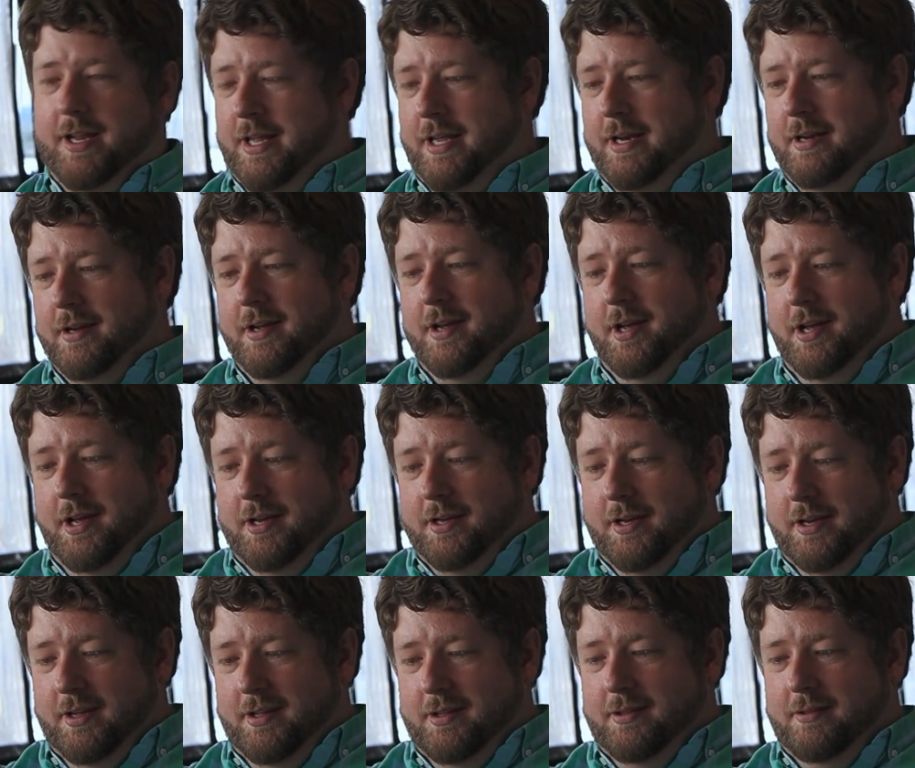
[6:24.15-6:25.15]
And then
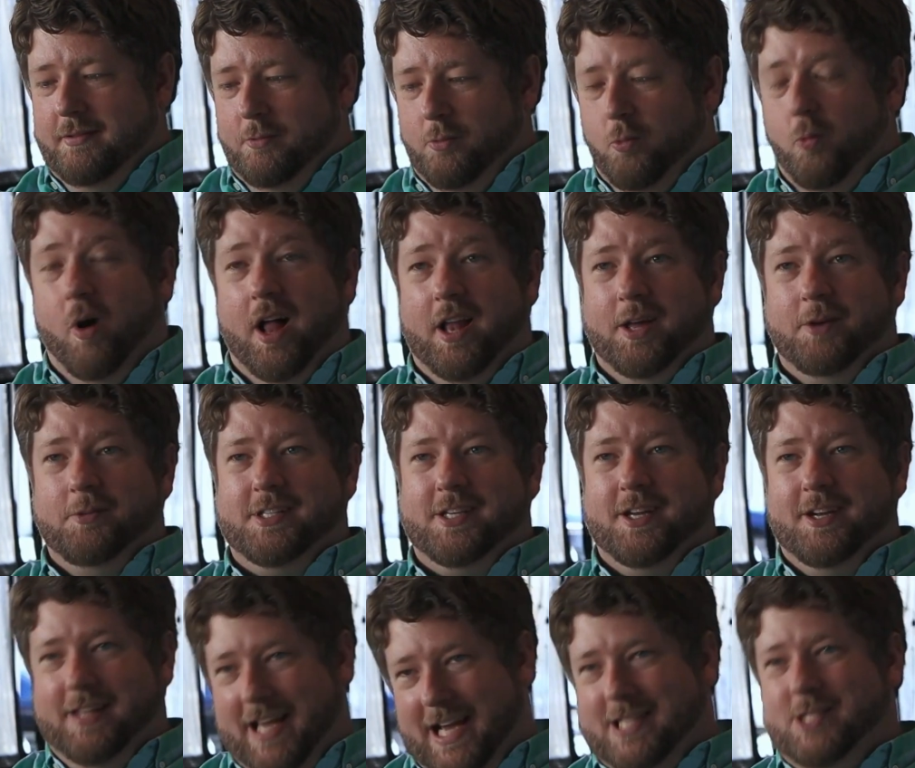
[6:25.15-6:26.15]
while I was
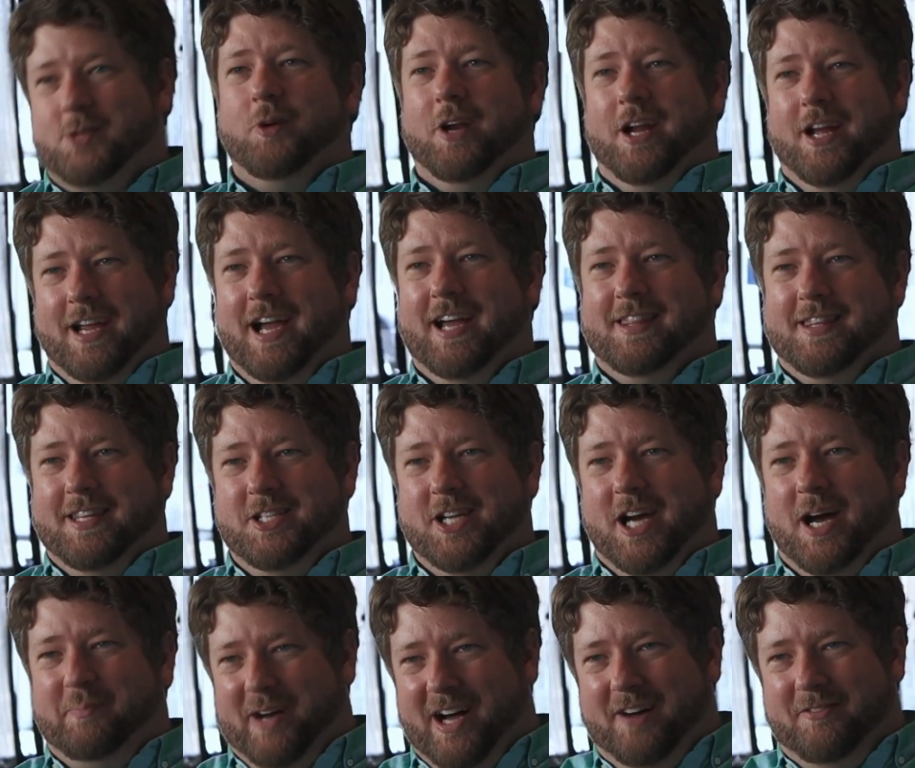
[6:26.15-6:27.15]
there, that's when I got the
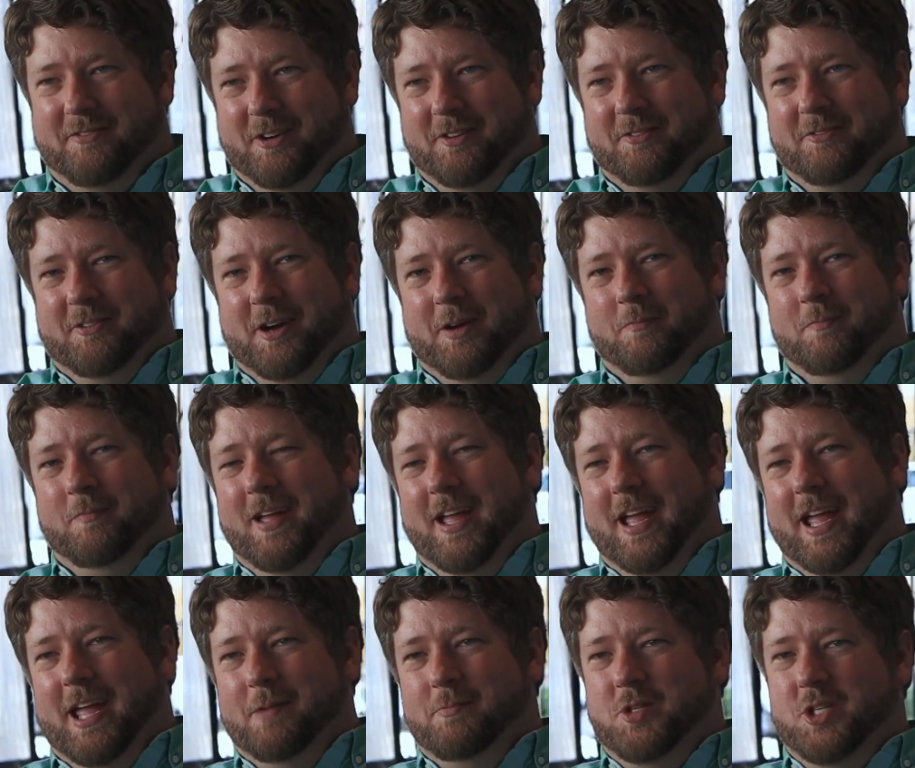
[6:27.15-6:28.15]
job offer from
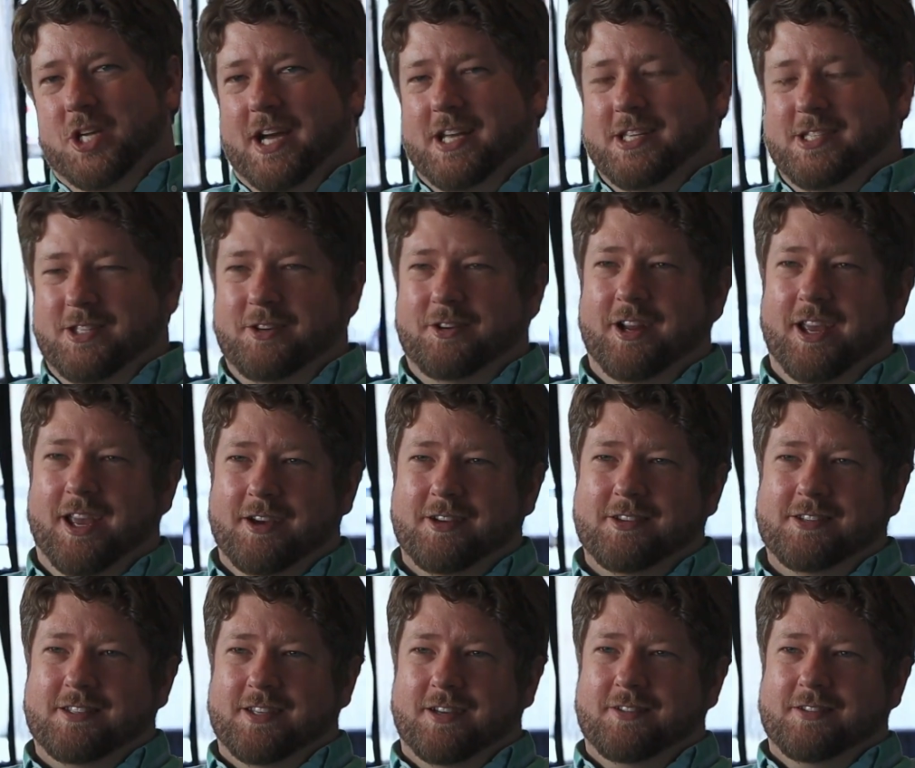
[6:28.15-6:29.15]
AMGI
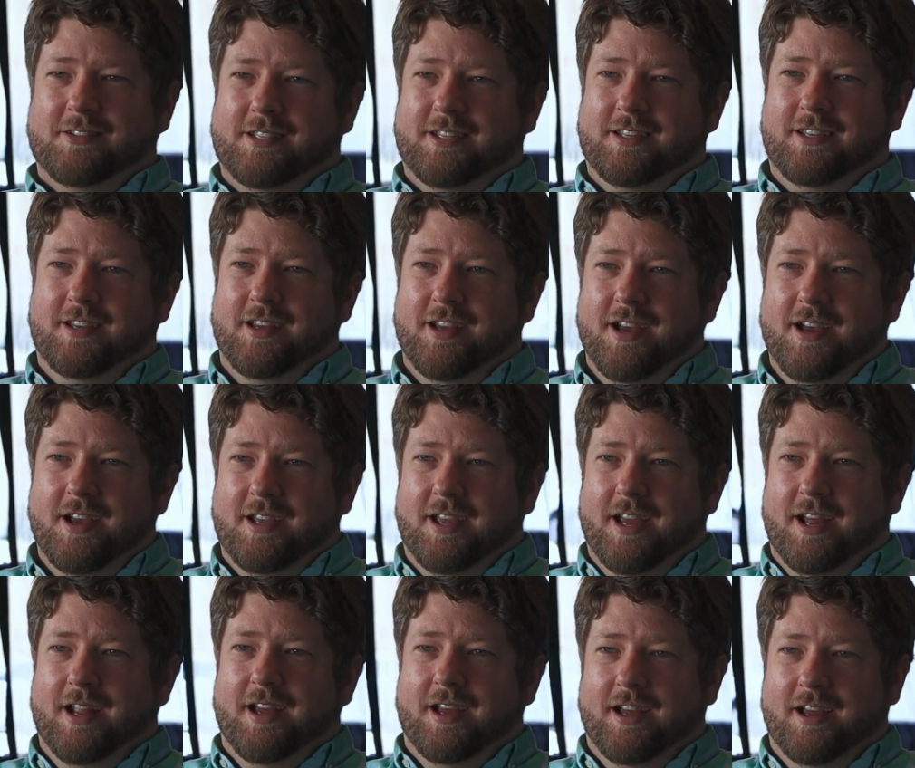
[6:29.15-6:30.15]
Studios. So it was
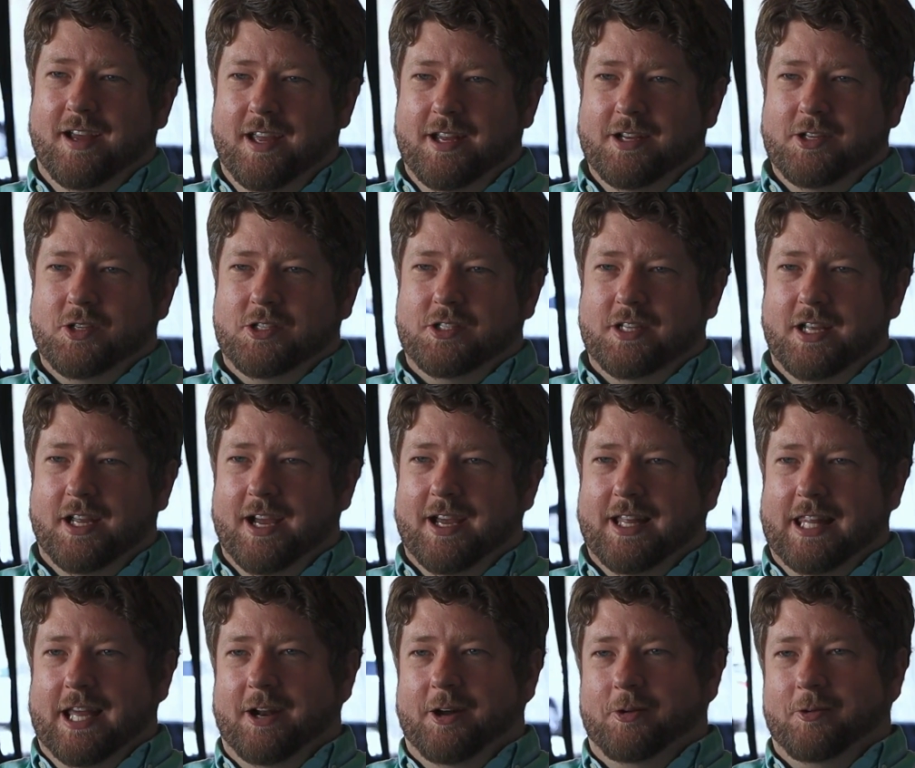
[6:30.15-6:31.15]
kind of interesting
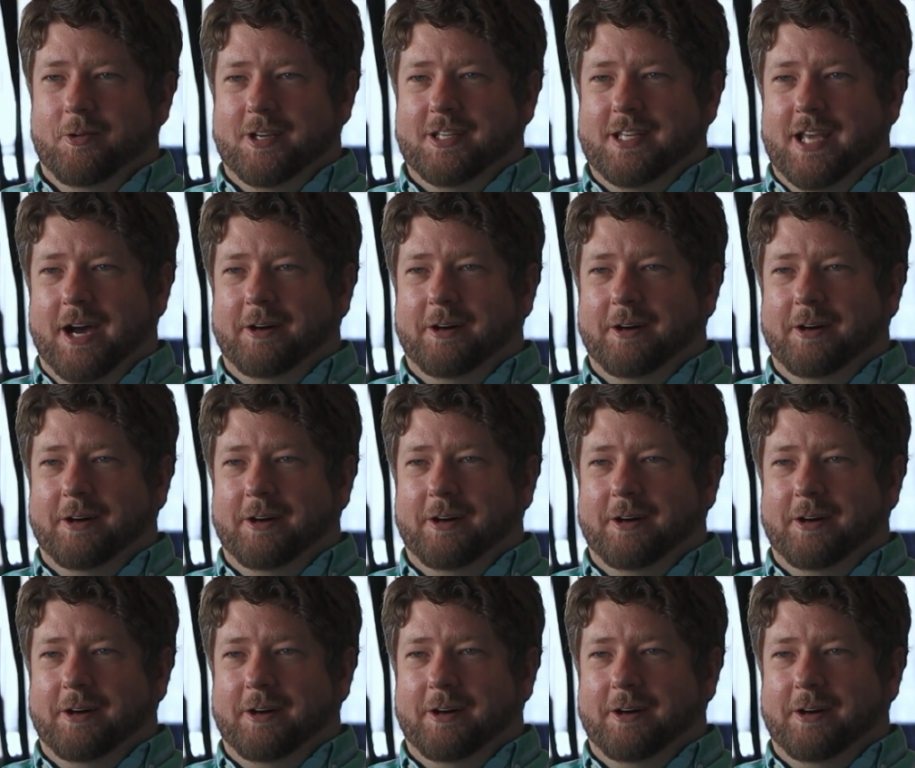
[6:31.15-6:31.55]
how that all worked